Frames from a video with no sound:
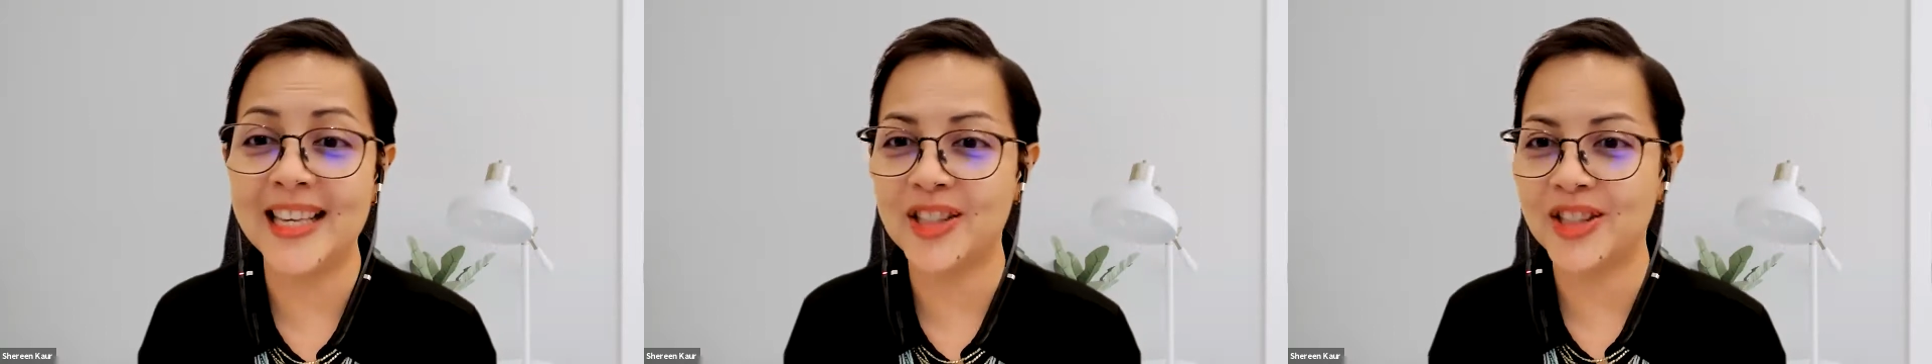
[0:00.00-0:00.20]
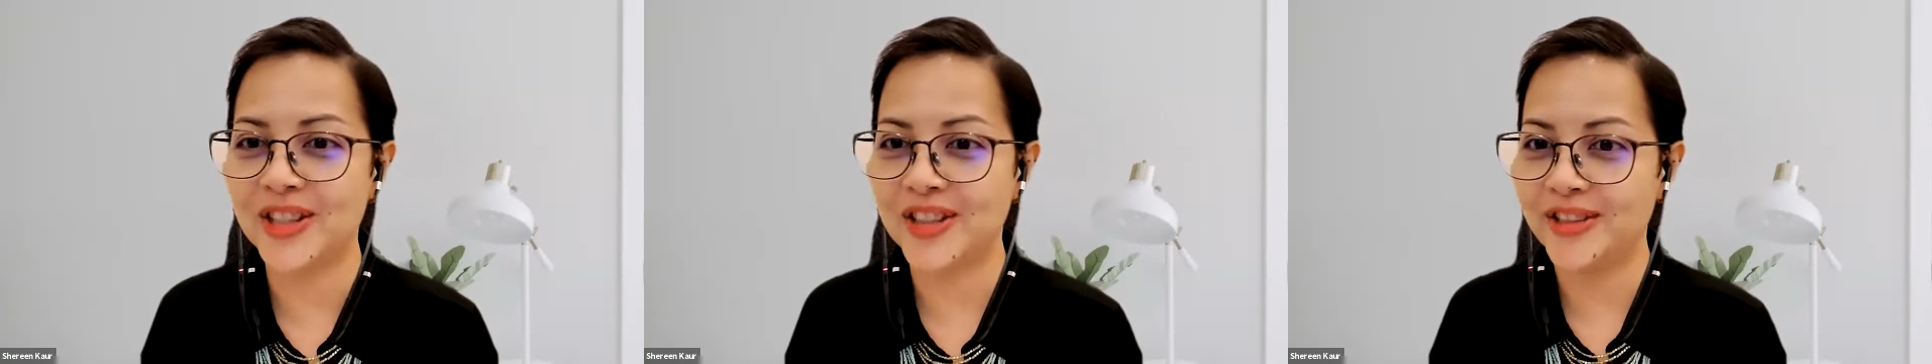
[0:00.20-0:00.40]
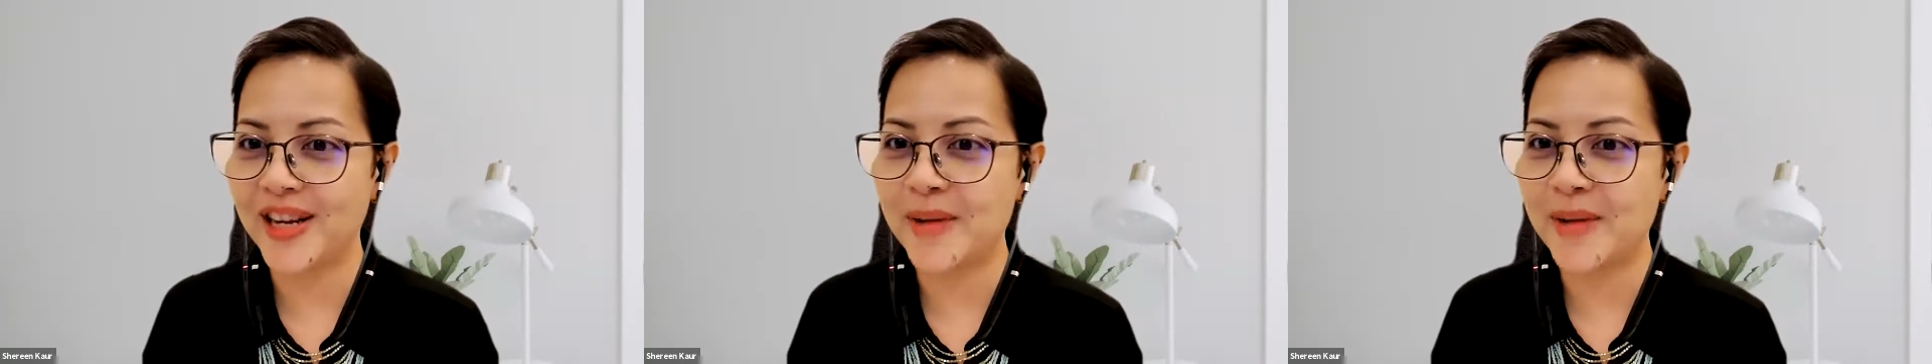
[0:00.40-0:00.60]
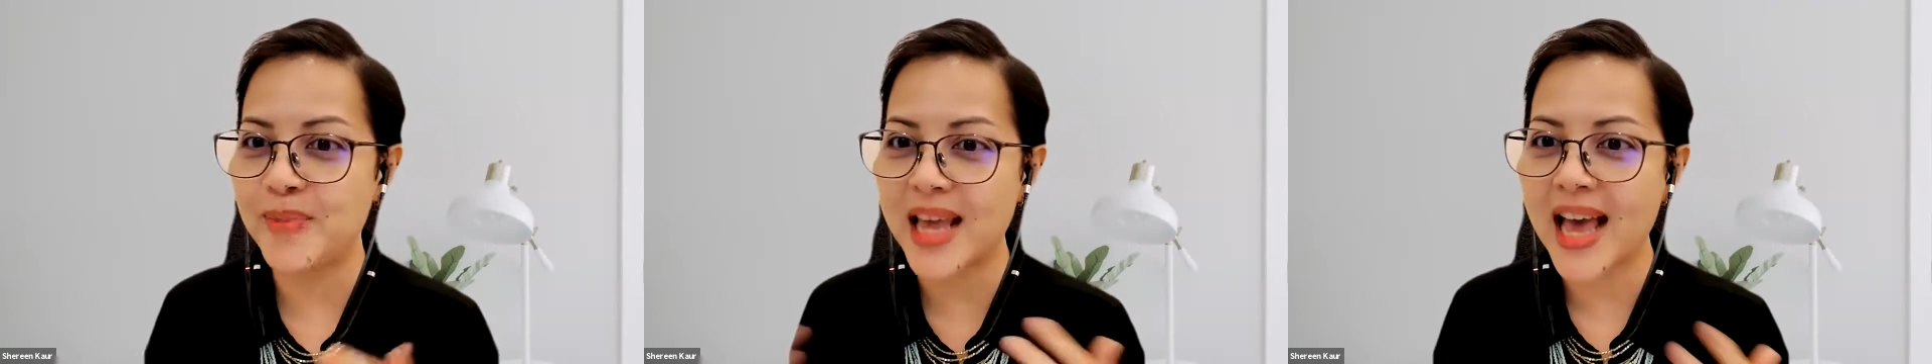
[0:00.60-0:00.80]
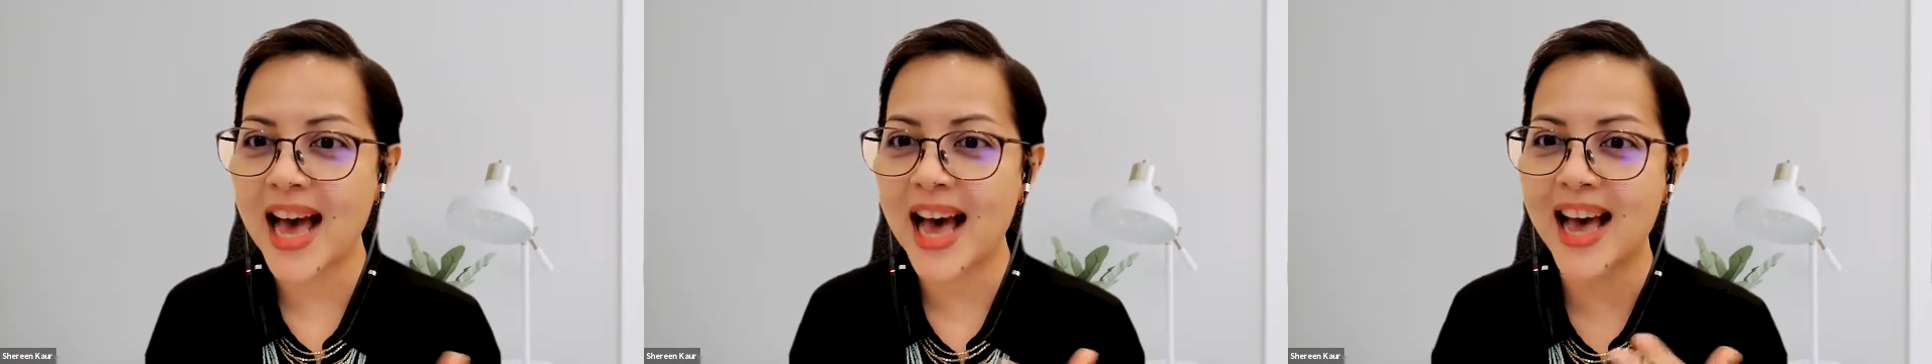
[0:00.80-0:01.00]
history
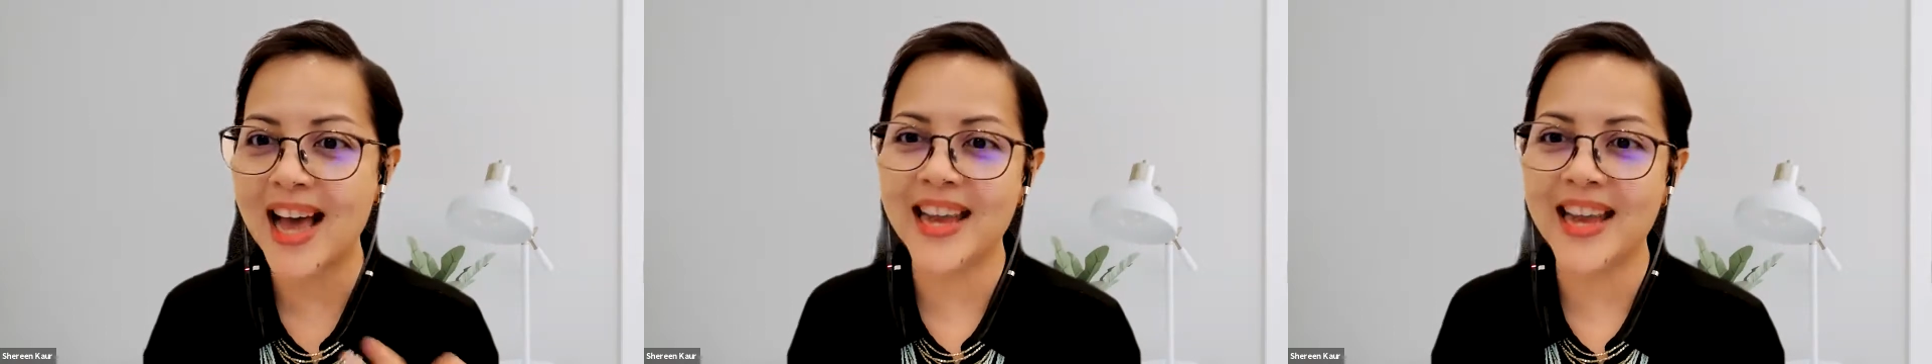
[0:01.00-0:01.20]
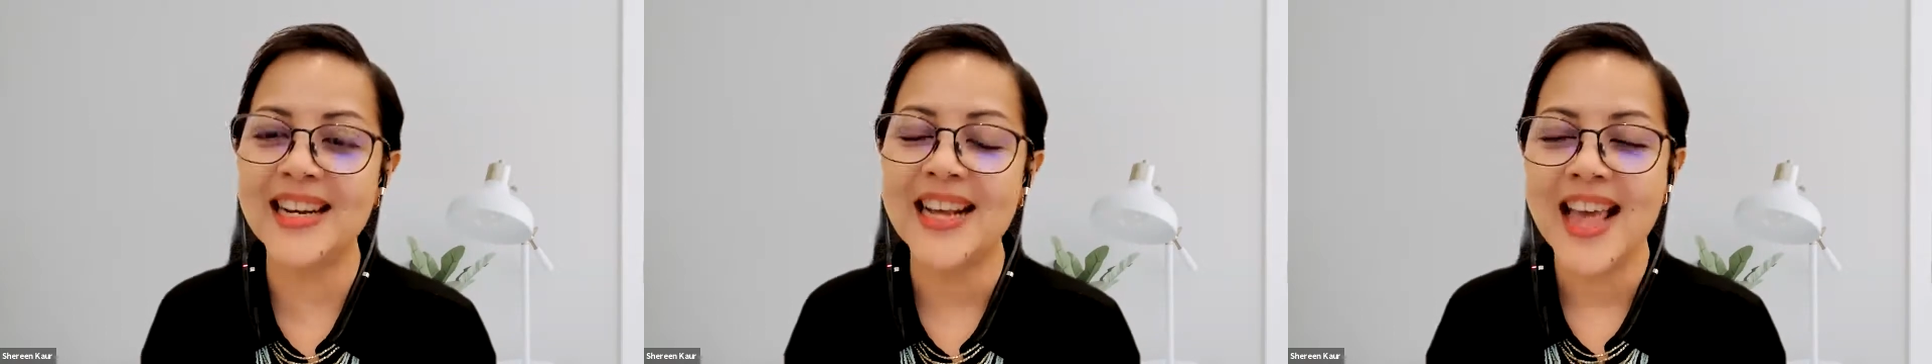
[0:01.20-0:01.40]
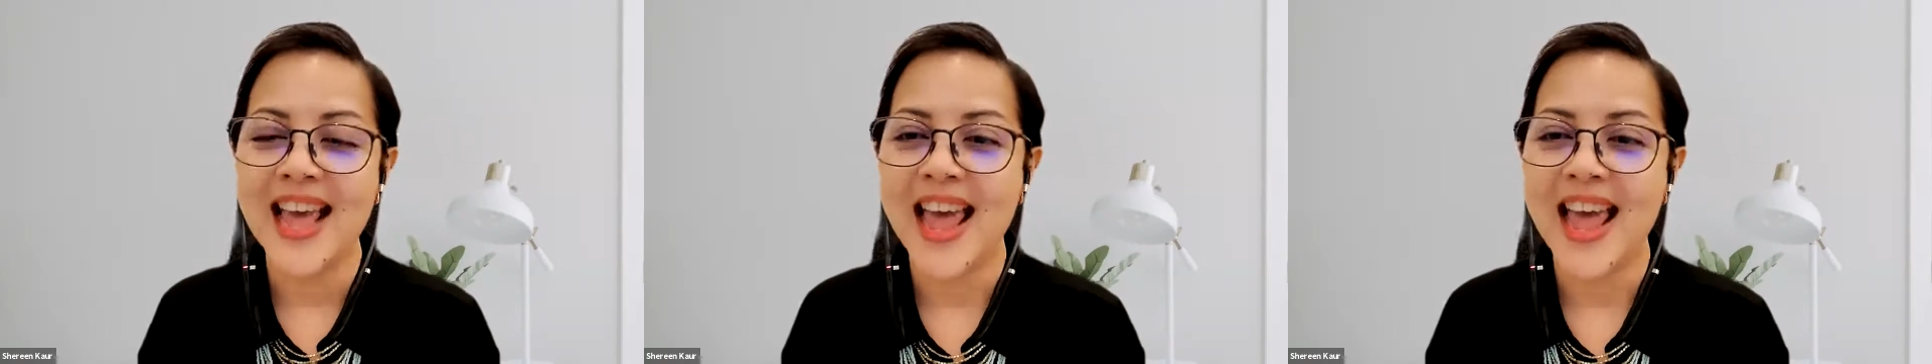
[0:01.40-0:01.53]
behind